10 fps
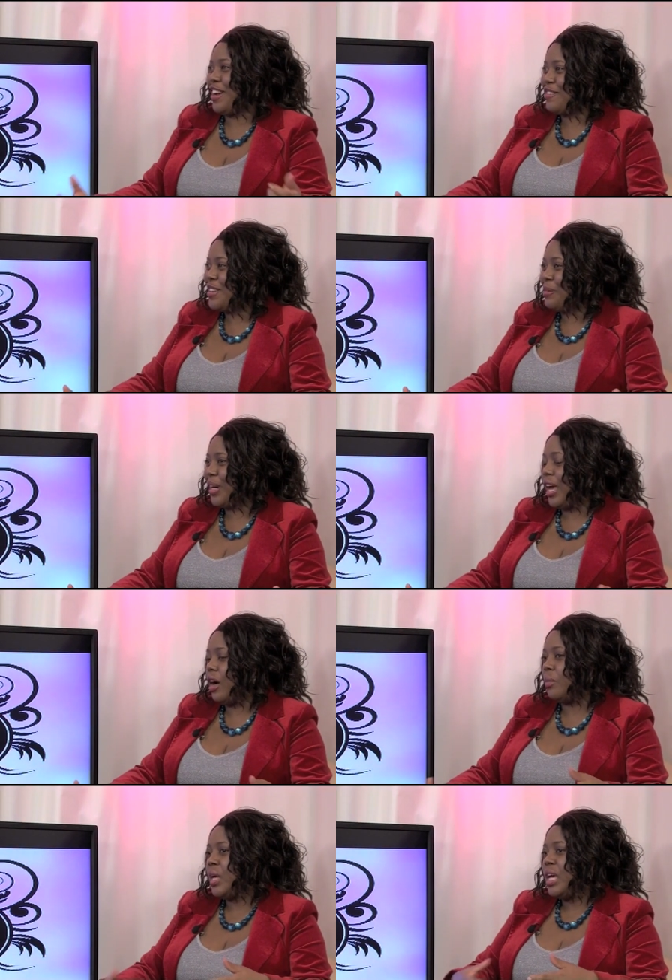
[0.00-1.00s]
I really want to
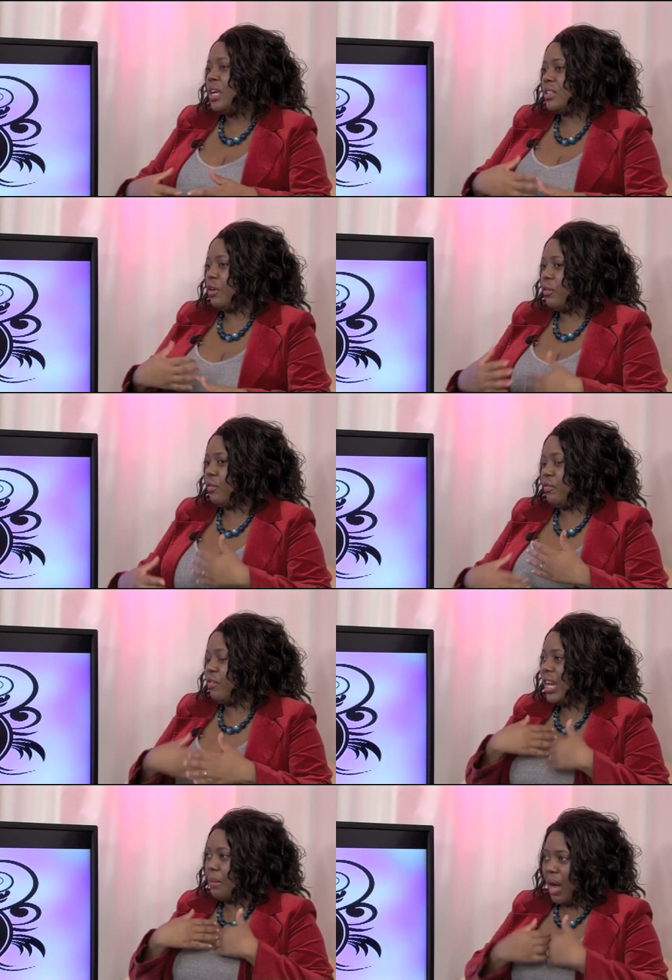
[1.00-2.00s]
help. So
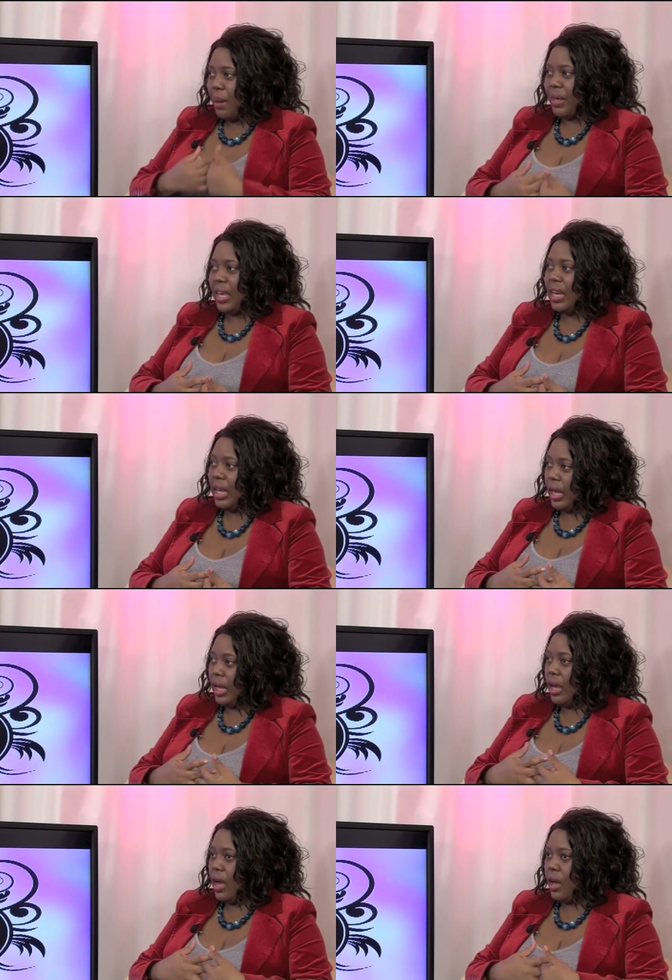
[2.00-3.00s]
really my
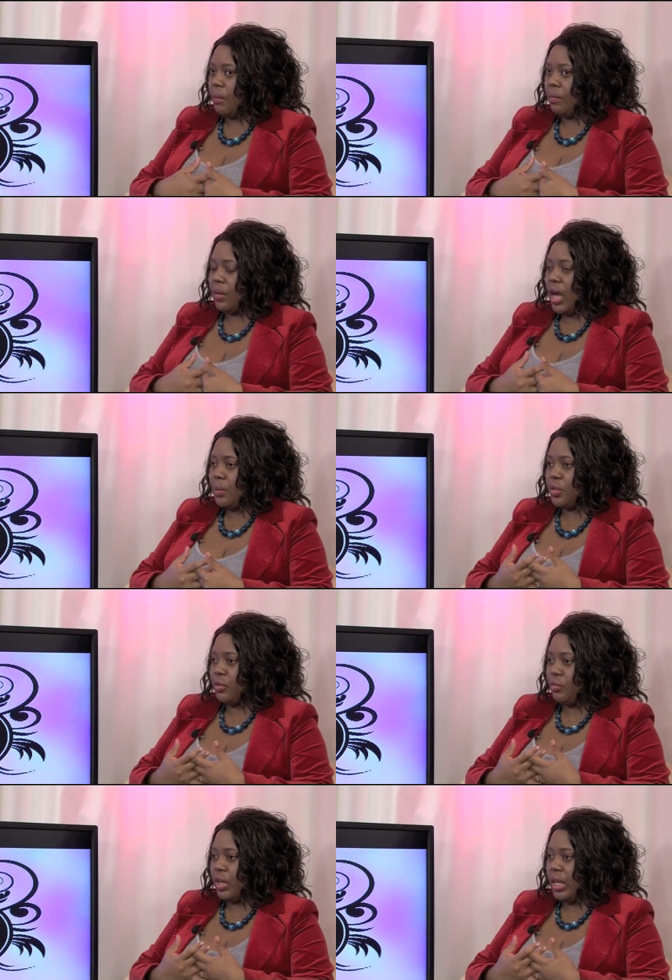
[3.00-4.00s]
beginning comes
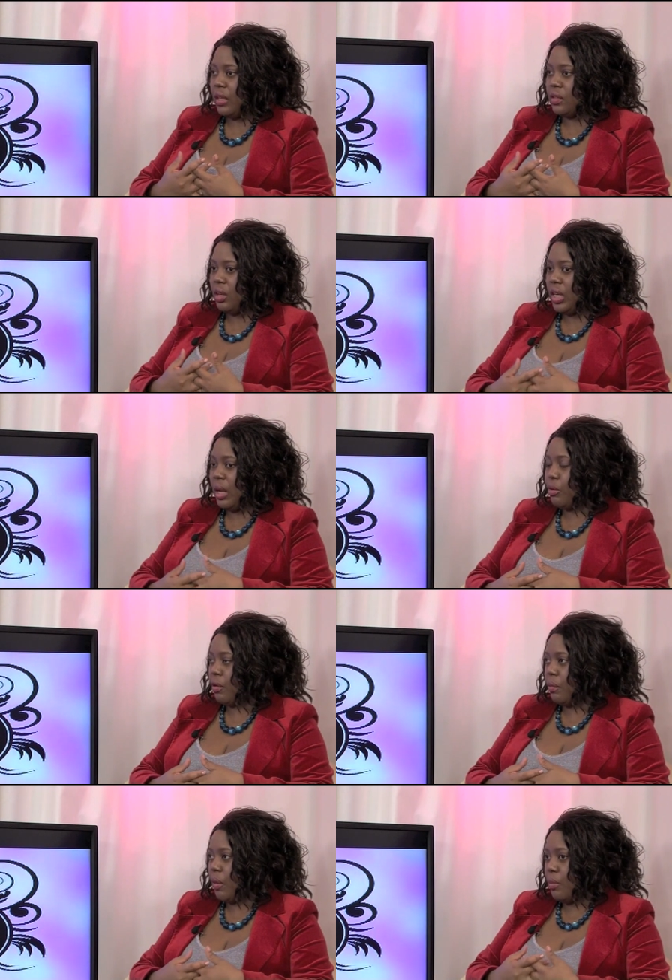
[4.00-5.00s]
from really a solid
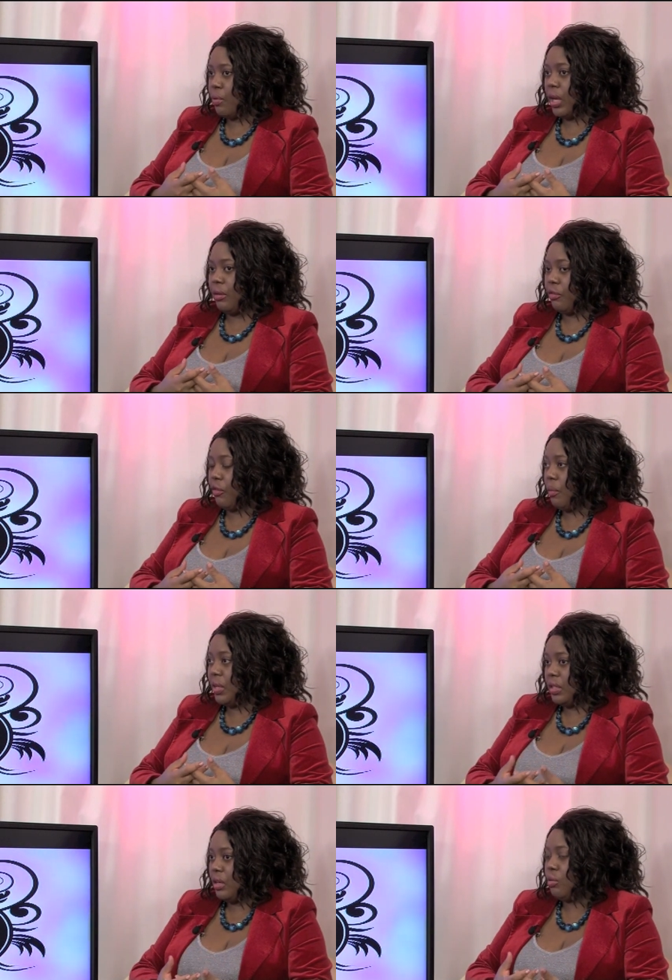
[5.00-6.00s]
upbringing from a
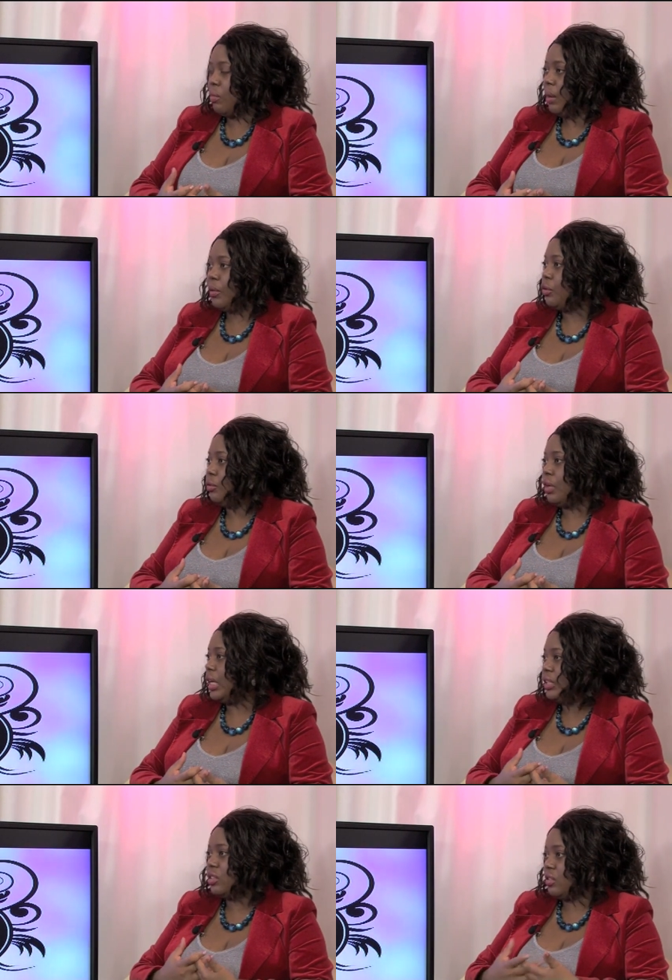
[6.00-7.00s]
single mum who
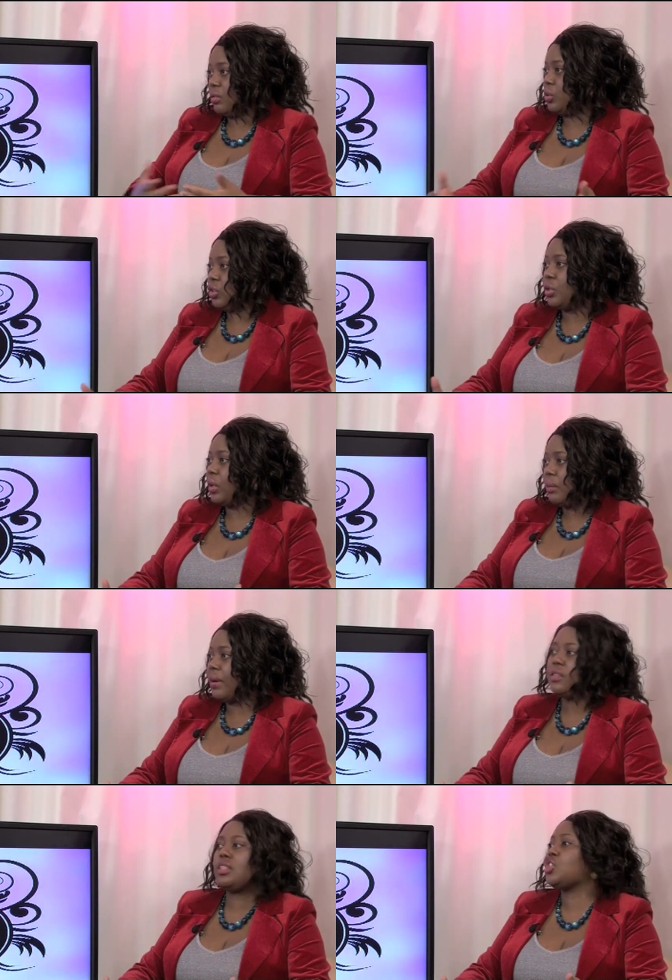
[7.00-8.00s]
really just was doing the
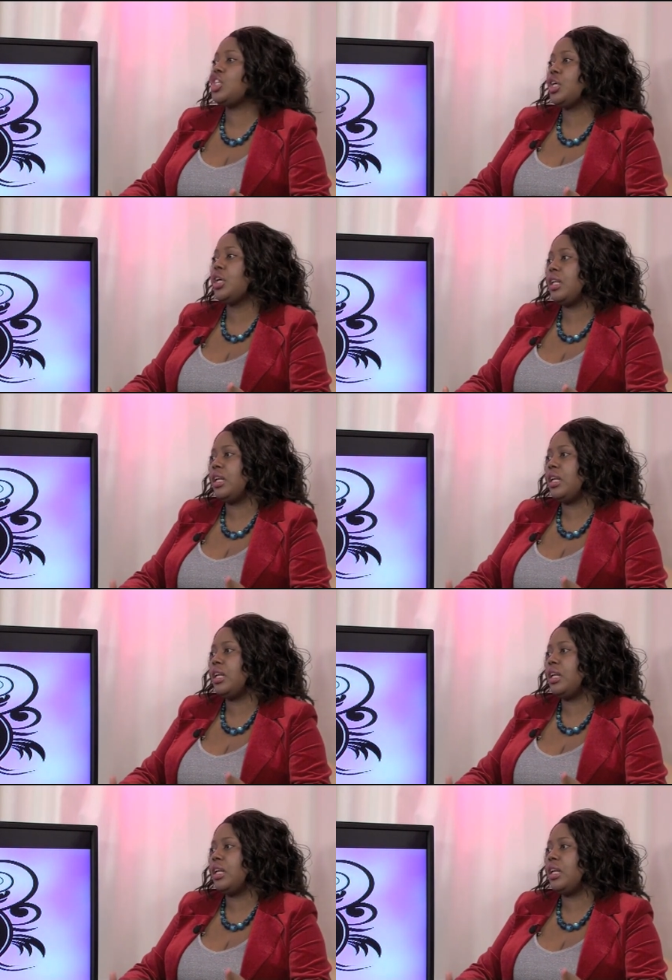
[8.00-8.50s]
best that she could.